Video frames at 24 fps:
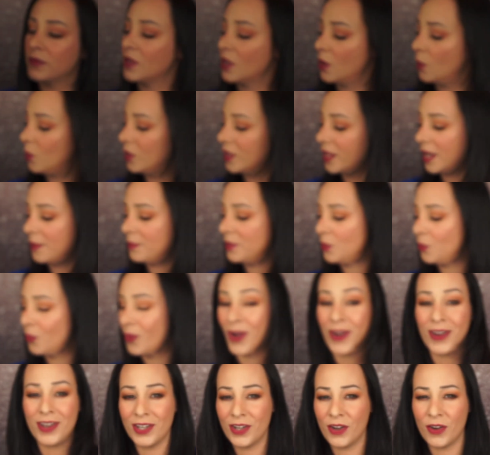Will I be
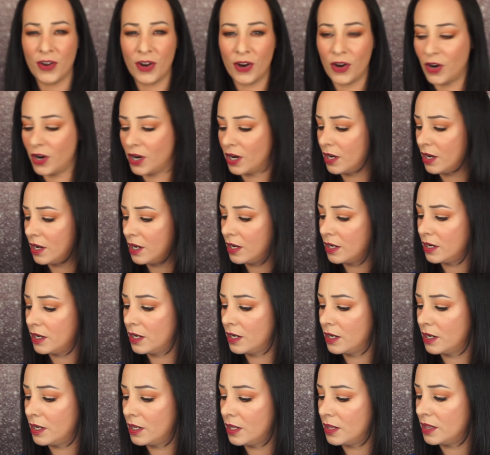wearing her
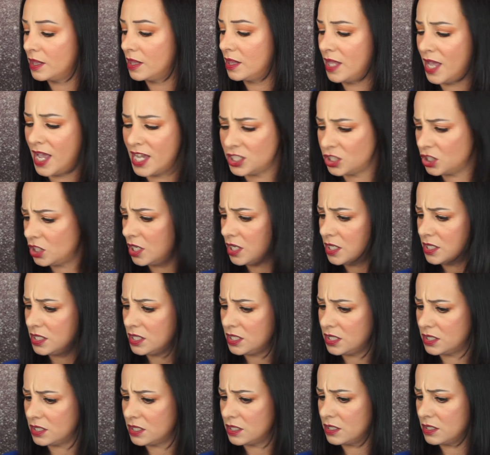
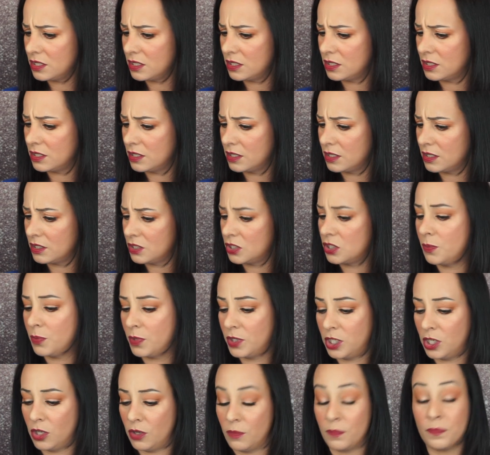lashes? Super
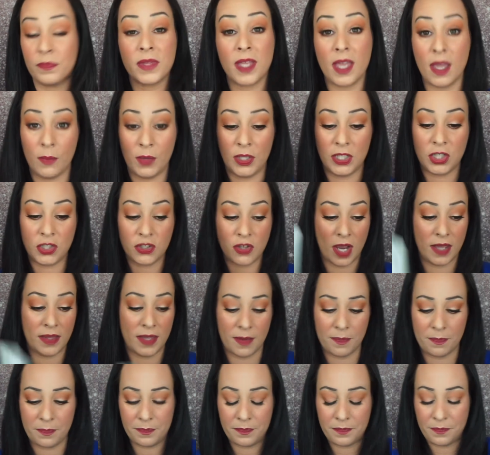cute. Can't wait to try
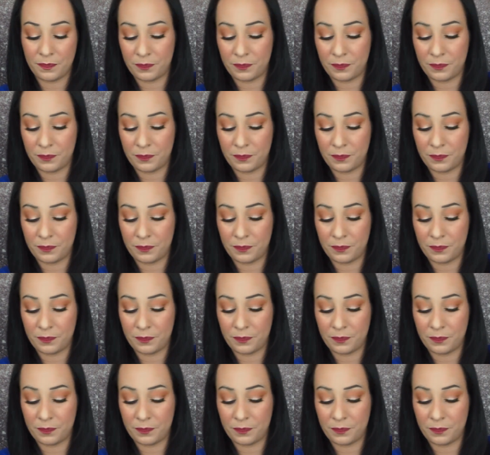them.